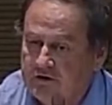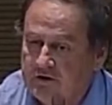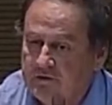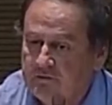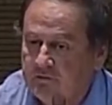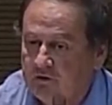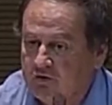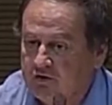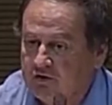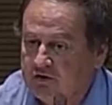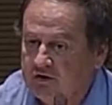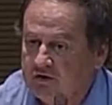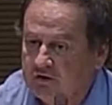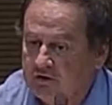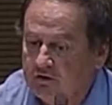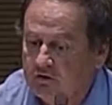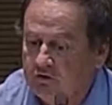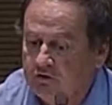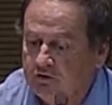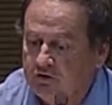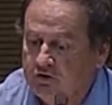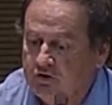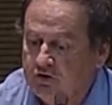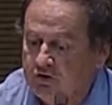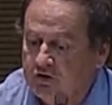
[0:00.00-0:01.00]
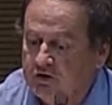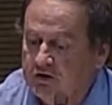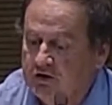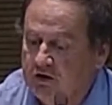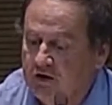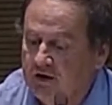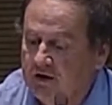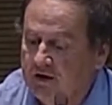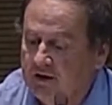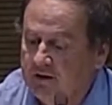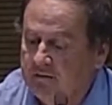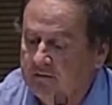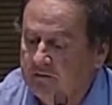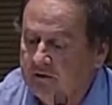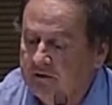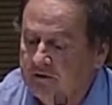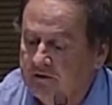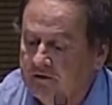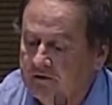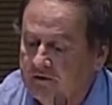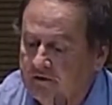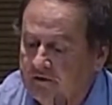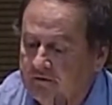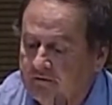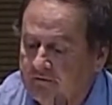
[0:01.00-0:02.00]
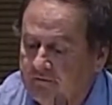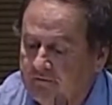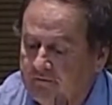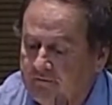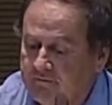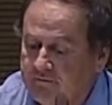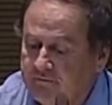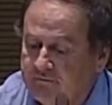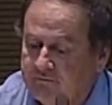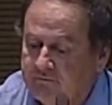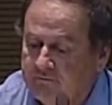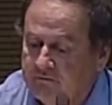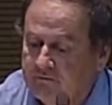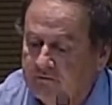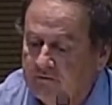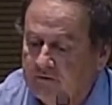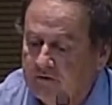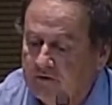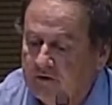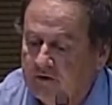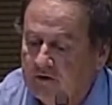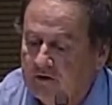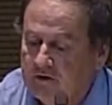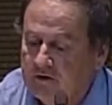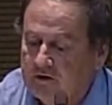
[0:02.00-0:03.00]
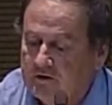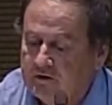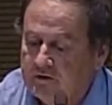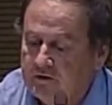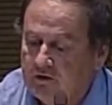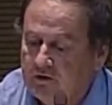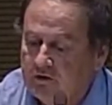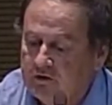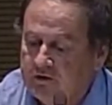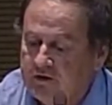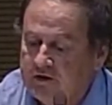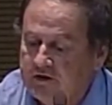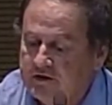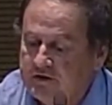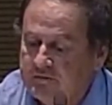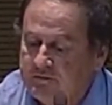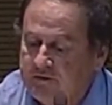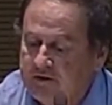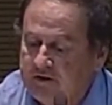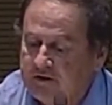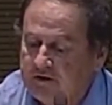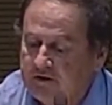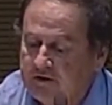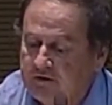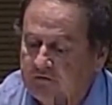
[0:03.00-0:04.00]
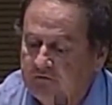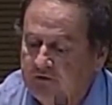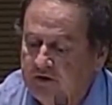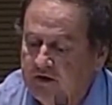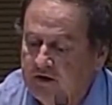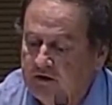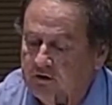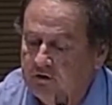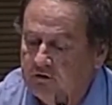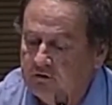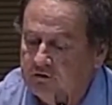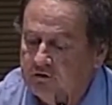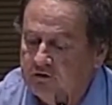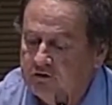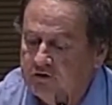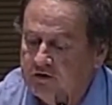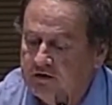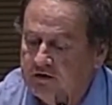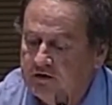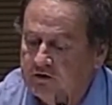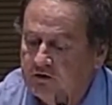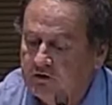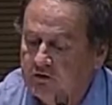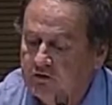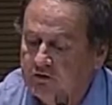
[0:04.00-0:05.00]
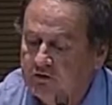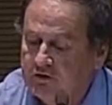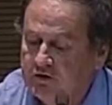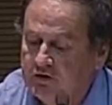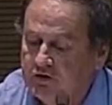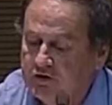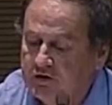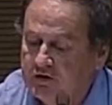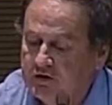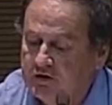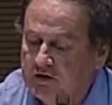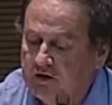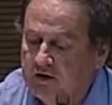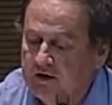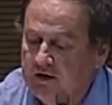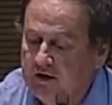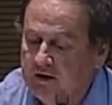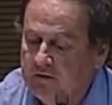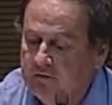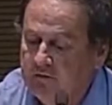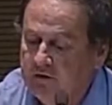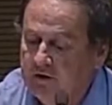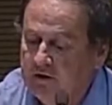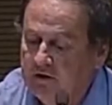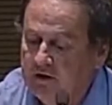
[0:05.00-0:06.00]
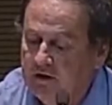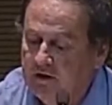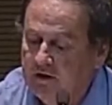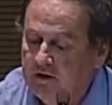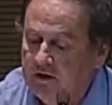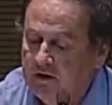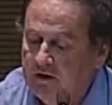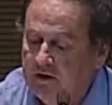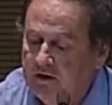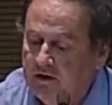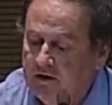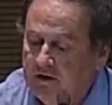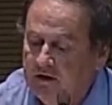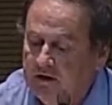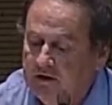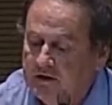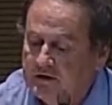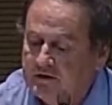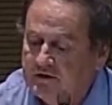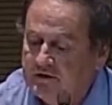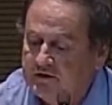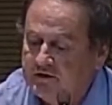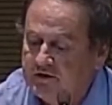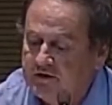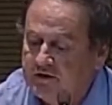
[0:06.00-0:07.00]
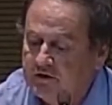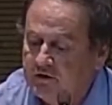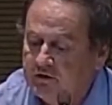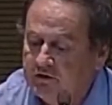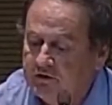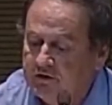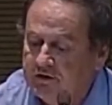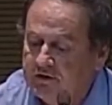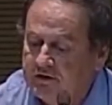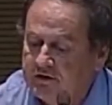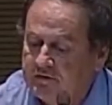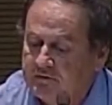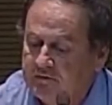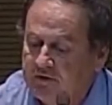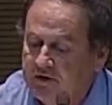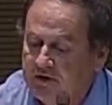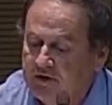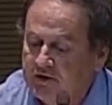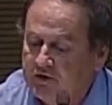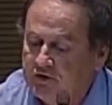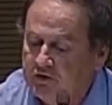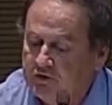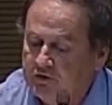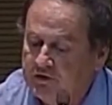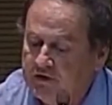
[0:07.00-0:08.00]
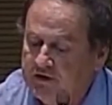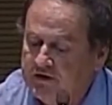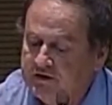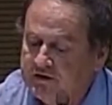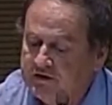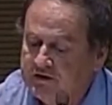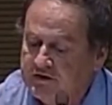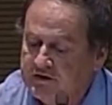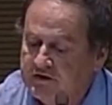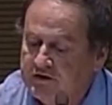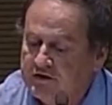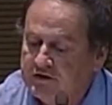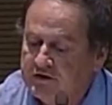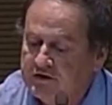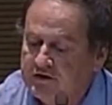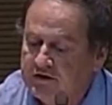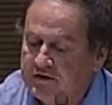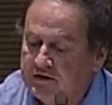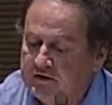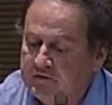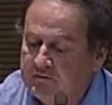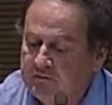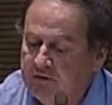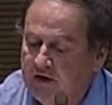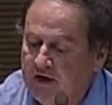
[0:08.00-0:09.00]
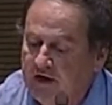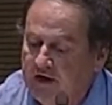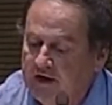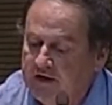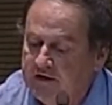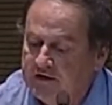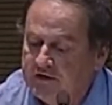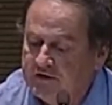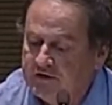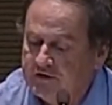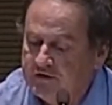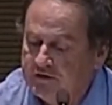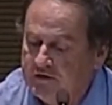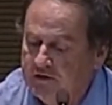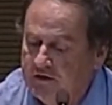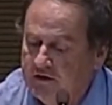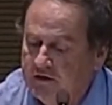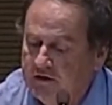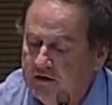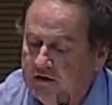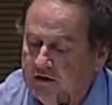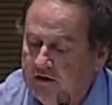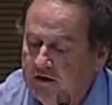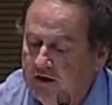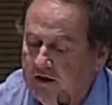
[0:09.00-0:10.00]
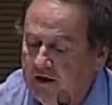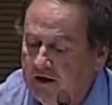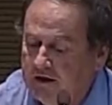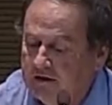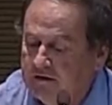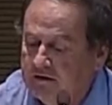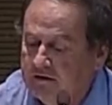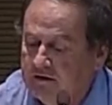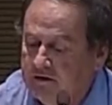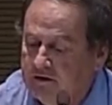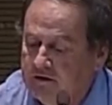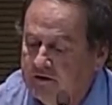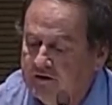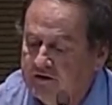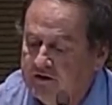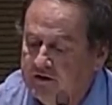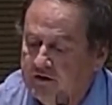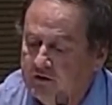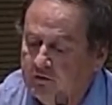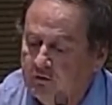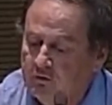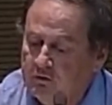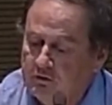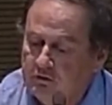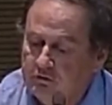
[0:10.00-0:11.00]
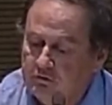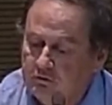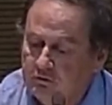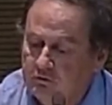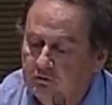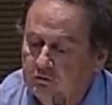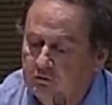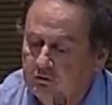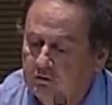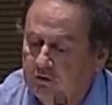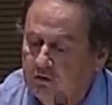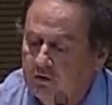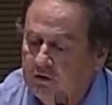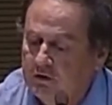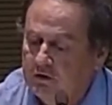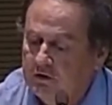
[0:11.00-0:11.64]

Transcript: a simple state contingent claim. So the expected value of the state contingent claim is the second expression, S is the state price, and it's equal to